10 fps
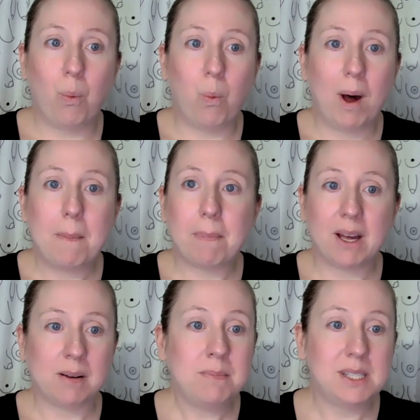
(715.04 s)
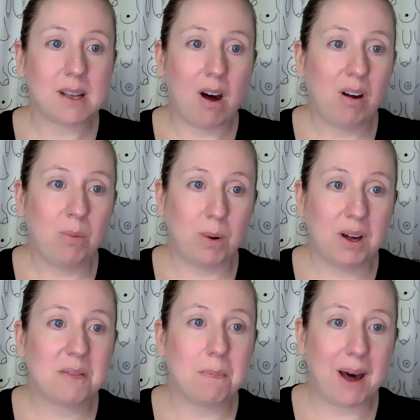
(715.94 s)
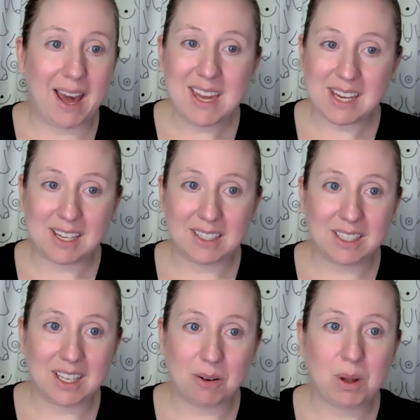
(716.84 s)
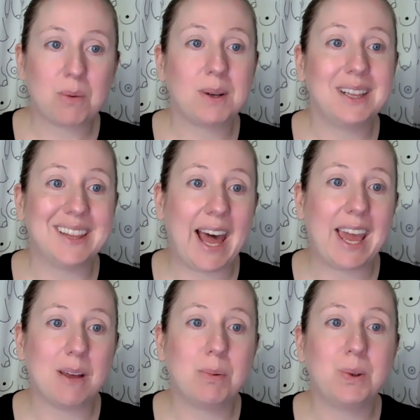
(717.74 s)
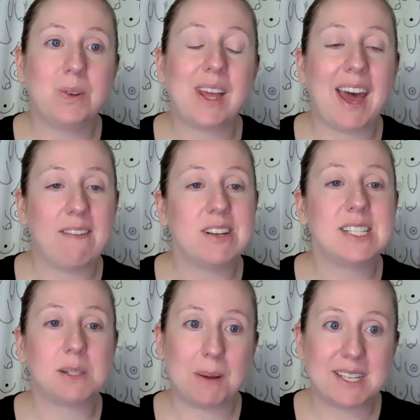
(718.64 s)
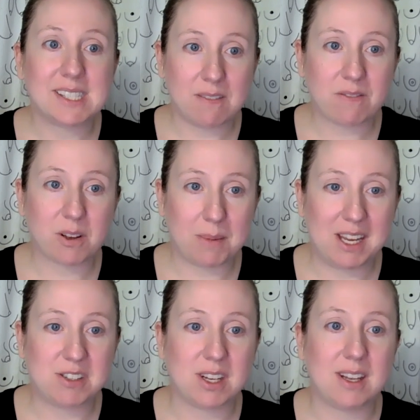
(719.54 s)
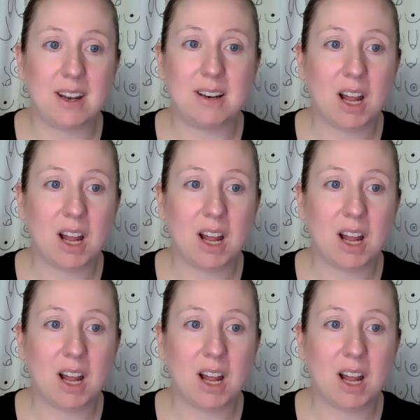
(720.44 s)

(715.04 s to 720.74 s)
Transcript: what pumps are worth buying with reliable evidence based information,